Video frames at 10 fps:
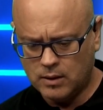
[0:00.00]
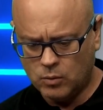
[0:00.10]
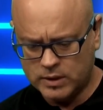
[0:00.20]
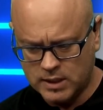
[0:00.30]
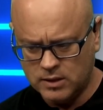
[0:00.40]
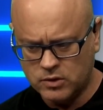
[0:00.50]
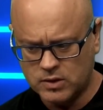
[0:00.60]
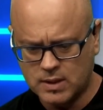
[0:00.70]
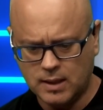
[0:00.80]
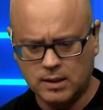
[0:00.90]
What's
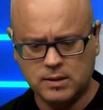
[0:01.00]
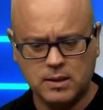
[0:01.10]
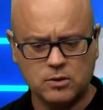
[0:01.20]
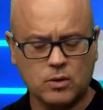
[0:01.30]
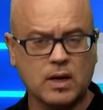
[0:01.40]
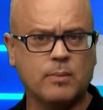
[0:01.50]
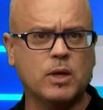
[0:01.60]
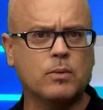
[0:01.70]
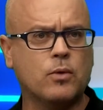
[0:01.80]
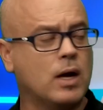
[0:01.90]
interesting is he's
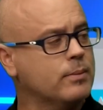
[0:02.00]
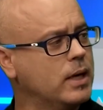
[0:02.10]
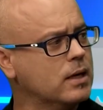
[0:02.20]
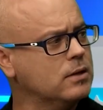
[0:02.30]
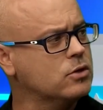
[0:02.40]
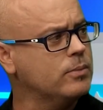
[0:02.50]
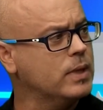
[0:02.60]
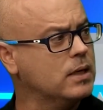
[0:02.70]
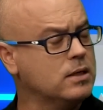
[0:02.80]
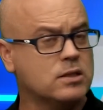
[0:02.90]
coming right back in trip
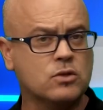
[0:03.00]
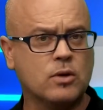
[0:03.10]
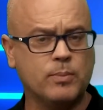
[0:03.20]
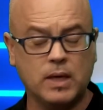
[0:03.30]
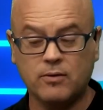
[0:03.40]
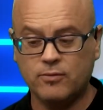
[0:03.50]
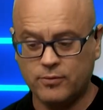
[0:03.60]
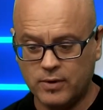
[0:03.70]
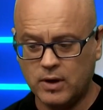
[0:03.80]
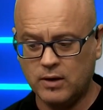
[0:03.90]
and he's stripping
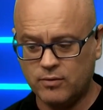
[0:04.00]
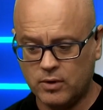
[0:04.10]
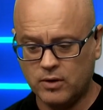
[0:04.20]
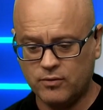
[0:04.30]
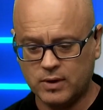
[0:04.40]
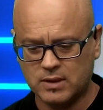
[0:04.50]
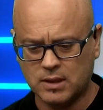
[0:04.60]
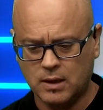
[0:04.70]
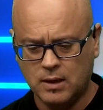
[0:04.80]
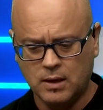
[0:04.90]
very, very fit.
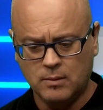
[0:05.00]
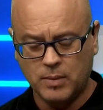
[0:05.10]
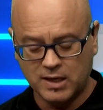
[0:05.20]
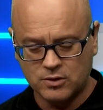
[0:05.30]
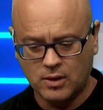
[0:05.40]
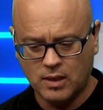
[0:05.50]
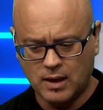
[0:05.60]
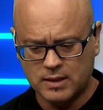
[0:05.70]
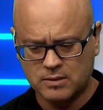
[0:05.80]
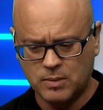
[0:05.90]
Back to
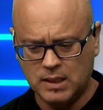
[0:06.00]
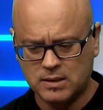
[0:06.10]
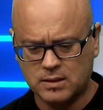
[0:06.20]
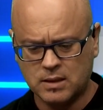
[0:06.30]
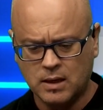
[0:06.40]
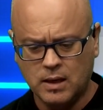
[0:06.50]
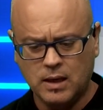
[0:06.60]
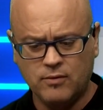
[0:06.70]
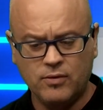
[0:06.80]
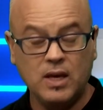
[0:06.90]
1,000 meters.
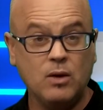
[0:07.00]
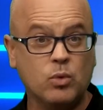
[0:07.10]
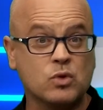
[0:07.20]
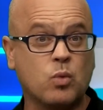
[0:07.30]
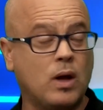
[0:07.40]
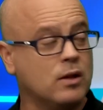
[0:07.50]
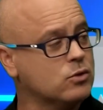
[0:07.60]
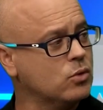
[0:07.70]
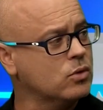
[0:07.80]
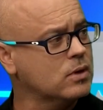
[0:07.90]
If he was well
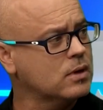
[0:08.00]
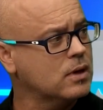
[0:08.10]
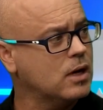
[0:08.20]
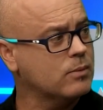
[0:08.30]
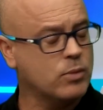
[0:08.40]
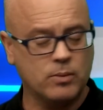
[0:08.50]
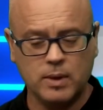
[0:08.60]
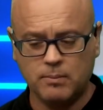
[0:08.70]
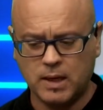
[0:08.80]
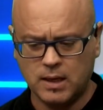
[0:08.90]
drawn, I'd
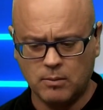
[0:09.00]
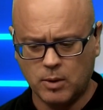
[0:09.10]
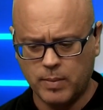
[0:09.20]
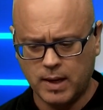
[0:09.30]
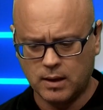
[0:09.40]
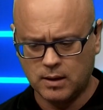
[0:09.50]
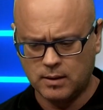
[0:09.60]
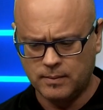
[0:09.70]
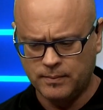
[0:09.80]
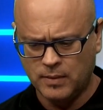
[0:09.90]
probably make him a
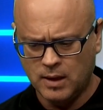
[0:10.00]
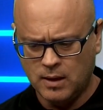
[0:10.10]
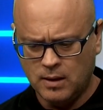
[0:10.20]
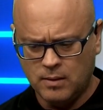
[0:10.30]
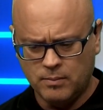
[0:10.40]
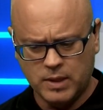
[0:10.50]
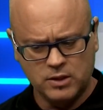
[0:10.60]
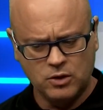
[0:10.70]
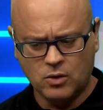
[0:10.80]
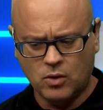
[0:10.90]
banker.
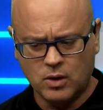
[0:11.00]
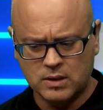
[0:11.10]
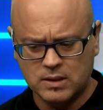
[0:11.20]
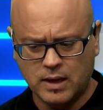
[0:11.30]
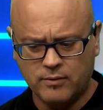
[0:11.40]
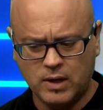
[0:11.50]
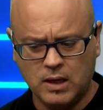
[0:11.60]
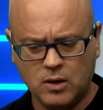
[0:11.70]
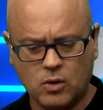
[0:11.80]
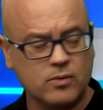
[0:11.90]
But you can't have
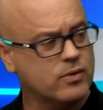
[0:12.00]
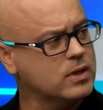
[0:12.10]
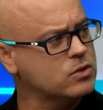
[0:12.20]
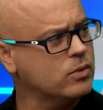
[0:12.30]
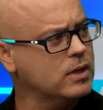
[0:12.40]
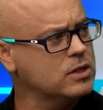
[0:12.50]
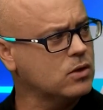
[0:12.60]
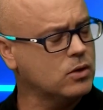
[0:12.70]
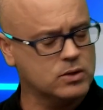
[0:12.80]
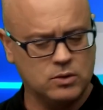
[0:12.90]
any confidence with his
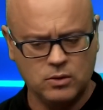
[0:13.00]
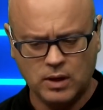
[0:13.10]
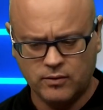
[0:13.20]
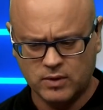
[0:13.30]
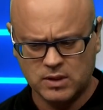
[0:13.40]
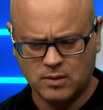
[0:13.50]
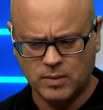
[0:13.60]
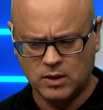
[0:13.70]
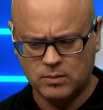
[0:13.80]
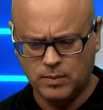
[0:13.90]
last 2 efforts. I
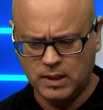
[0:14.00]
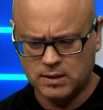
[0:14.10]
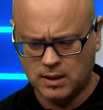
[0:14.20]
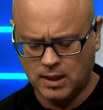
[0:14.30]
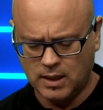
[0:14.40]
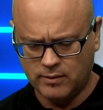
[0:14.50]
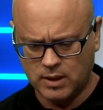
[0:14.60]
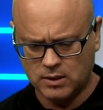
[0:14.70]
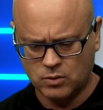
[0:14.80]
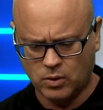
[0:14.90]
mean, he's beaten 11
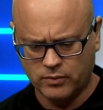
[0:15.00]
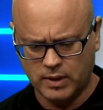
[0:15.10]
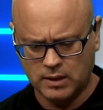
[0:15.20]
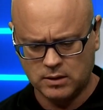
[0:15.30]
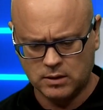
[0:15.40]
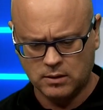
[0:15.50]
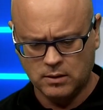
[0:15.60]
and 12 lengths.